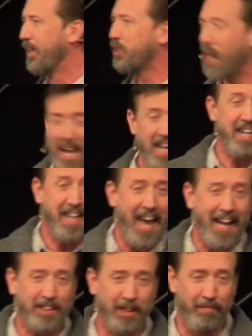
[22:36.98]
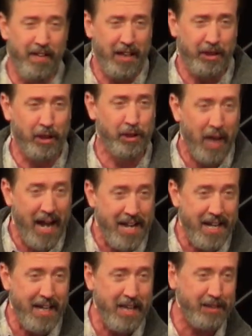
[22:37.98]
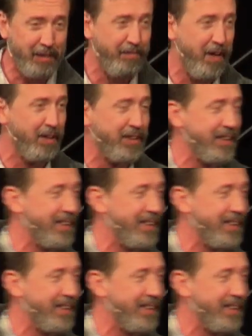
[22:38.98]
Trying to cast some vision, trying to get some folks